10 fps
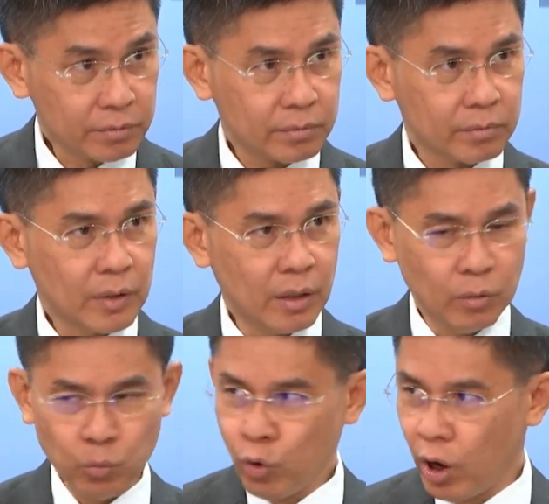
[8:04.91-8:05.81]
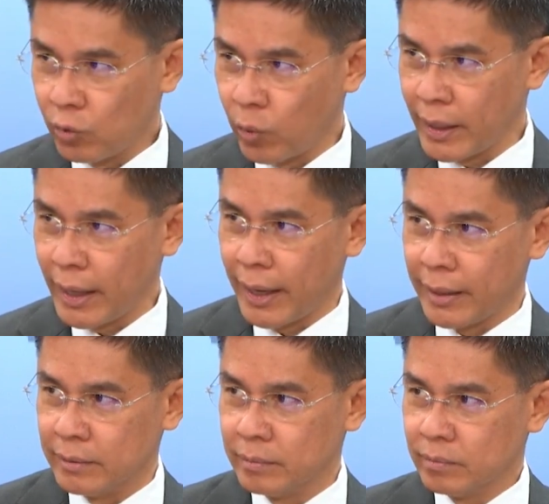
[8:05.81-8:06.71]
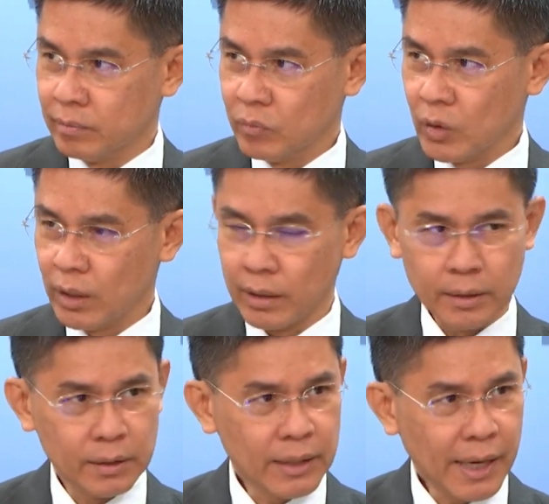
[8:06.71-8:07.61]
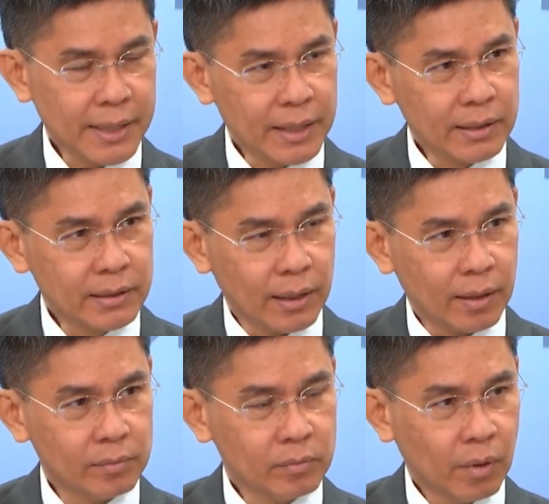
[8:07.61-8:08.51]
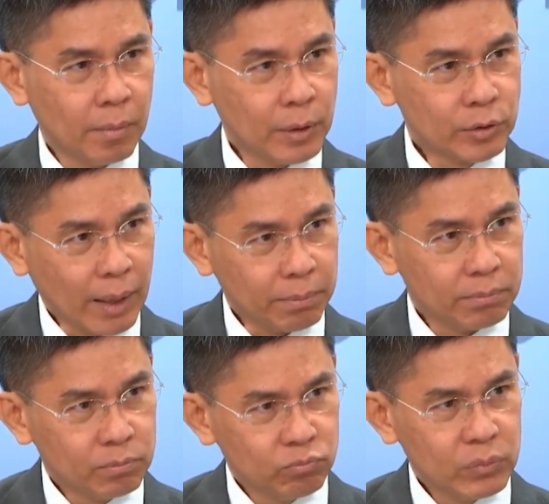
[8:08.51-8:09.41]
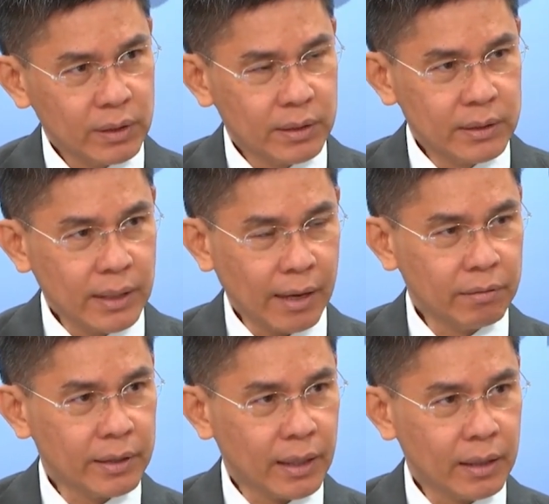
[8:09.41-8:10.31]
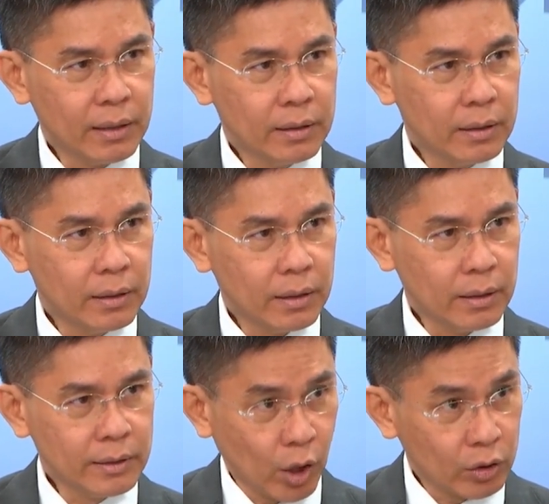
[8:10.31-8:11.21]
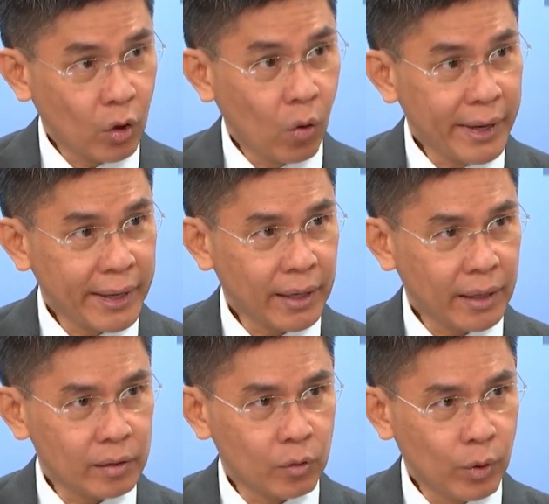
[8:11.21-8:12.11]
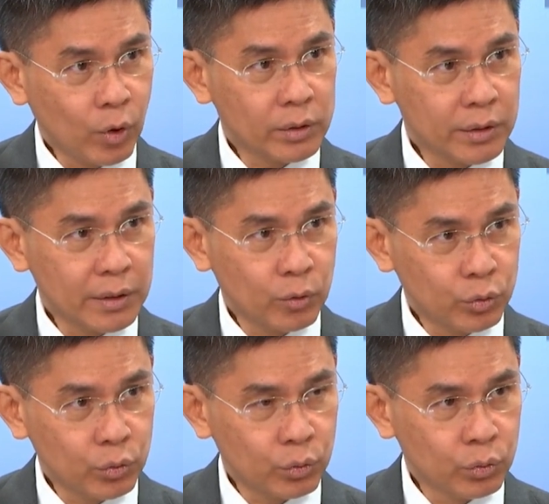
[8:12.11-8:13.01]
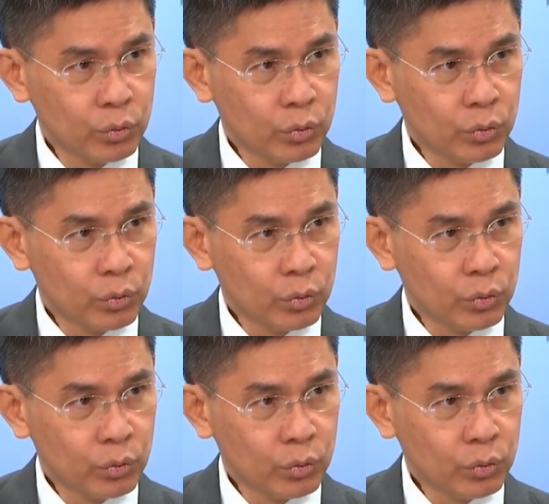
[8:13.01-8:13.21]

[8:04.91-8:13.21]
Hmm. Uh, on one hand, the Chinese built up in this area is ongoing and will continue to